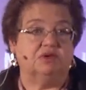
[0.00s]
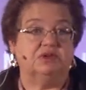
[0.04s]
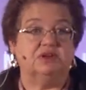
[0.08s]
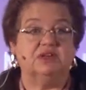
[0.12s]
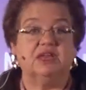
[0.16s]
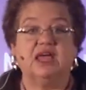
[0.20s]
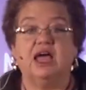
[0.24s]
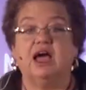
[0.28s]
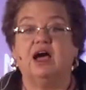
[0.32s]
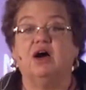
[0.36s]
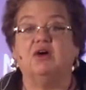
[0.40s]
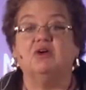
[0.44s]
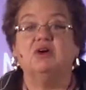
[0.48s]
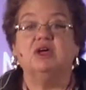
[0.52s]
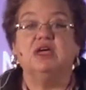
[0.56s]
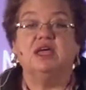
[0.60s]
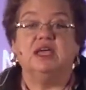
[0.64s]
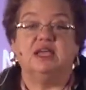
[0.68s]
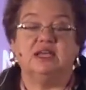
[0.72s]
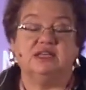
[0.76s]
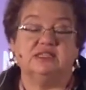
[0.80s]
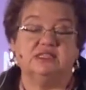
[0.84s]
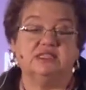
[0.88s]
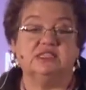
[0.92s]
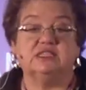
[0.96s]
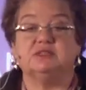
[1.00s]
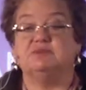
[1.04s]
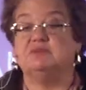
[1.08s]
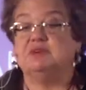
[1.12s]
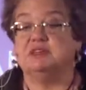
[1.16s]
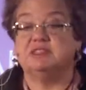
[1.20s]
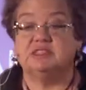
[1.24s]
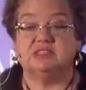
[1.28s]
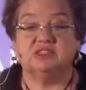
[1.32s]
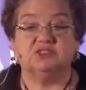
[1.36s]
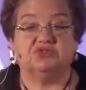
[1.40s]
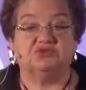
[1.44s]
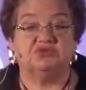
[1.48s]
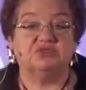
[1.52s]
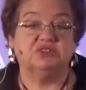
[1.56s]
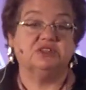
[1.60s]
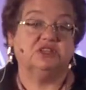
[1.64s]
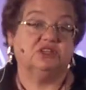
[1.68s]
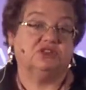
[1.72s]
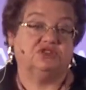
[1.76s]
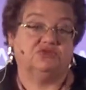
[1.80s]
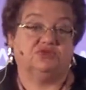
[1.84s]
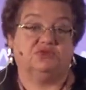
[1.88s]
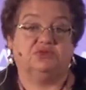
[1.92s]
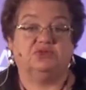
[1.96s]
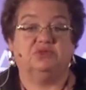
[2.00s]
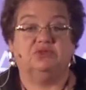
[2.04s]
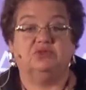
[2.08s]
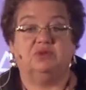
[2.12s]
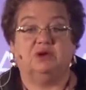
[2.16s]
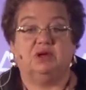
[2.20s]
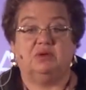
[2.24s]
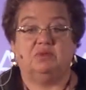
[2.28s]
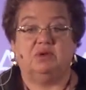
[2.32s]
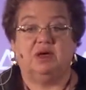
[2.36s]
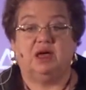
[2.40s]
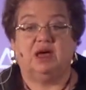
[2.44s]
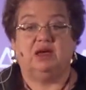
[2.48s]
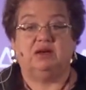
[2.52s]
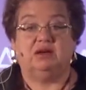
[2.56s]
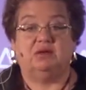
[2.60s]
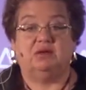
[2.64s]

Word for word: Now, is this message really true about